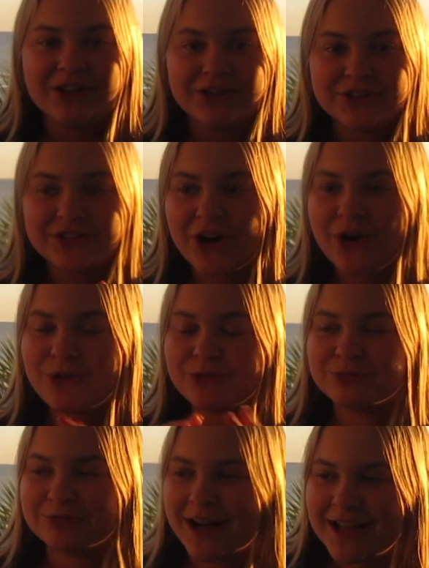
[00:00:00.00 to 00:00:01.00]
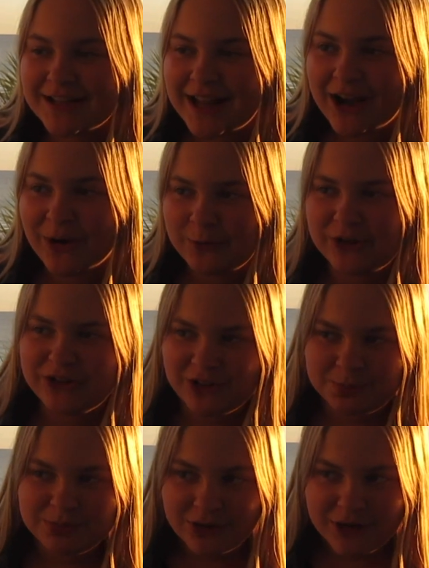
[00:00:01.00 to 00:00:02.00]
So right now, this
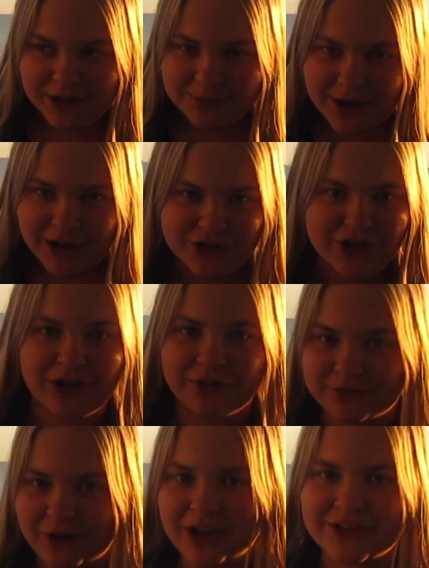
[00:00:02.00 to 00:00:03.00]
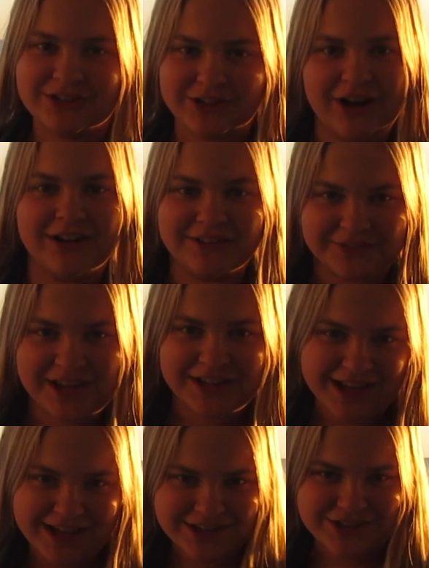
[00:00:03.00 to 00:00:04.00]
is pretty much a father-daughter
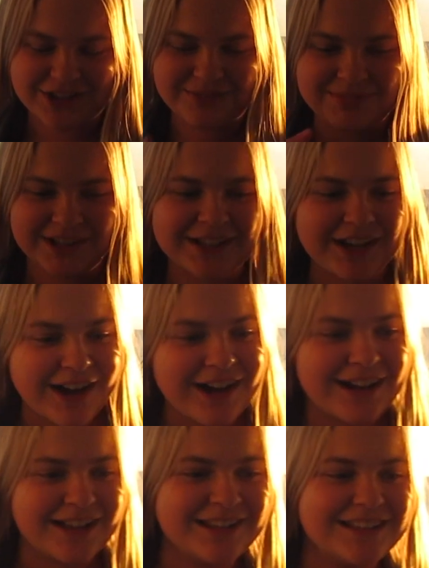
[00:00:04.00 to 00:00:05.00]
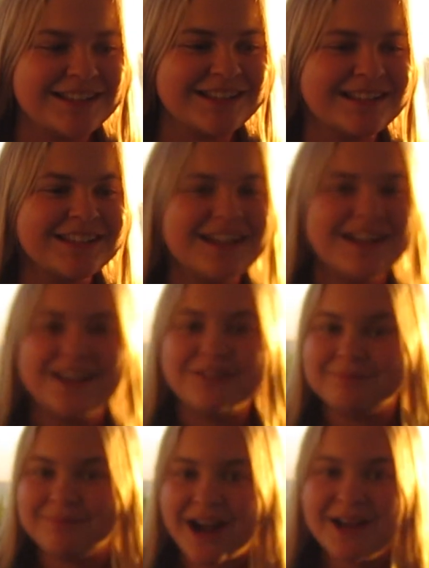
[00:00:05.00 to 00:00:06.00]
vacation because yep,
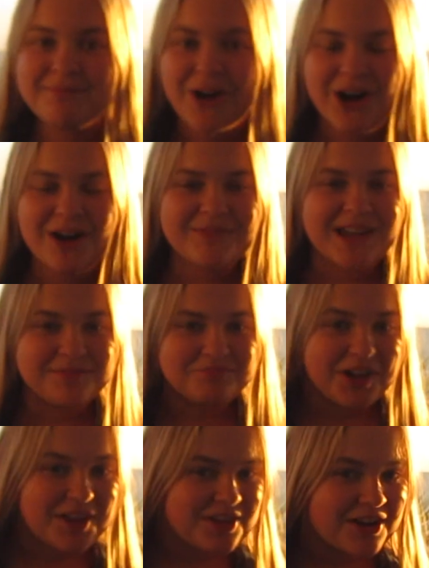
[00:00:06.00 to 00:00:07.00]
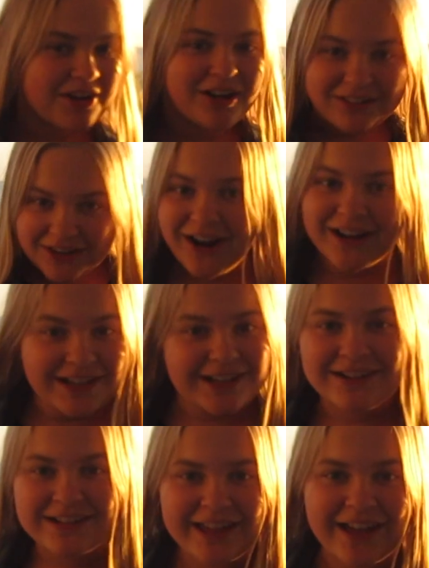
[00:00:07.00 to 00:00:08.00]
yep. my mom and brother are not
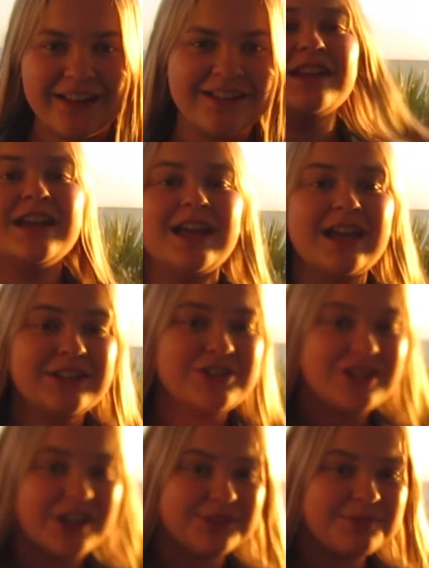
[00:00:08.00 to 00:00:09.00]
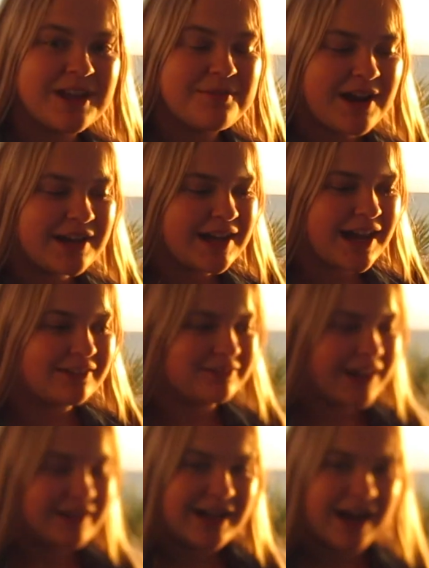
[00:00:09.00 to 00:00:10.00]
here yet. It's just me and my dad
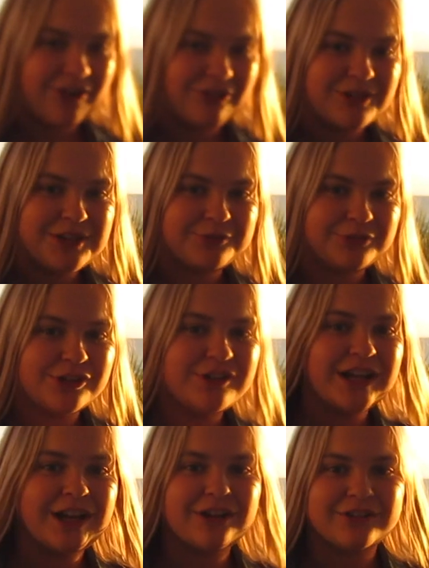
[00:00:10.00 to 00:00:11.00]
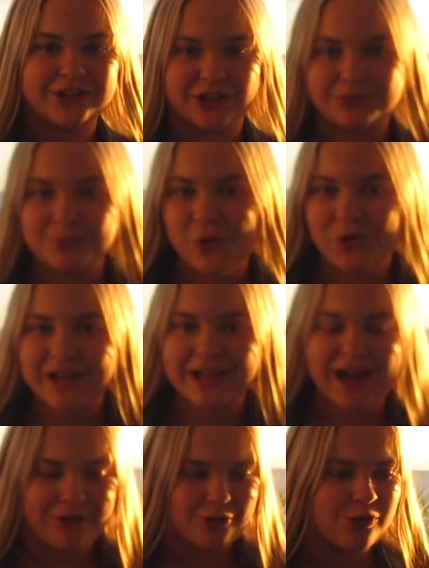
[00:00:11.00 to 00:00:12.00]
right now. We flew here this
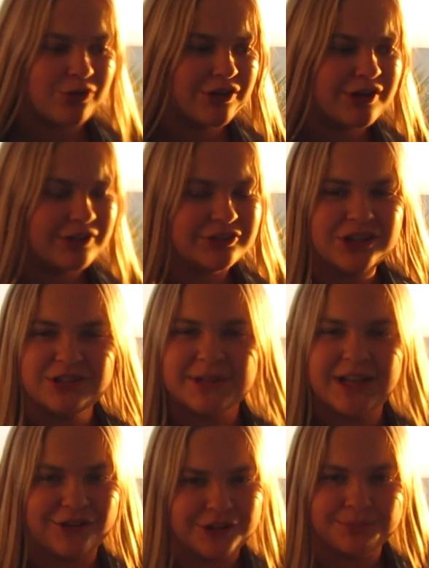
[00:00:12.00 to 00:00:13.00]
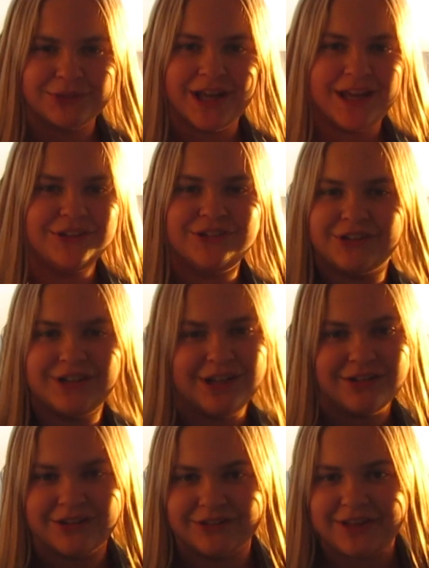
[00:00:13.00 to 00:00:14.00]
morning. I recorded a little bit on the plane, so
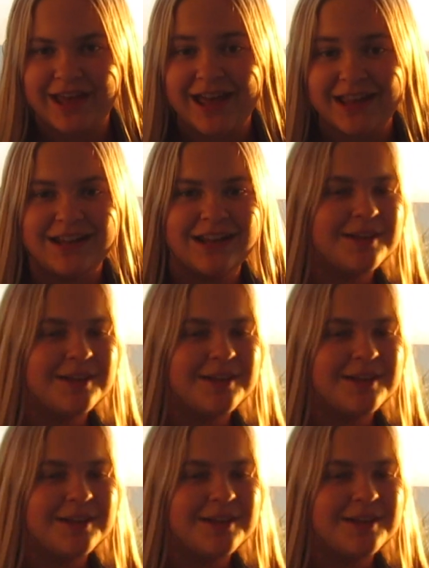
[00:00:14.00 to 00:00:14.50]
here is that.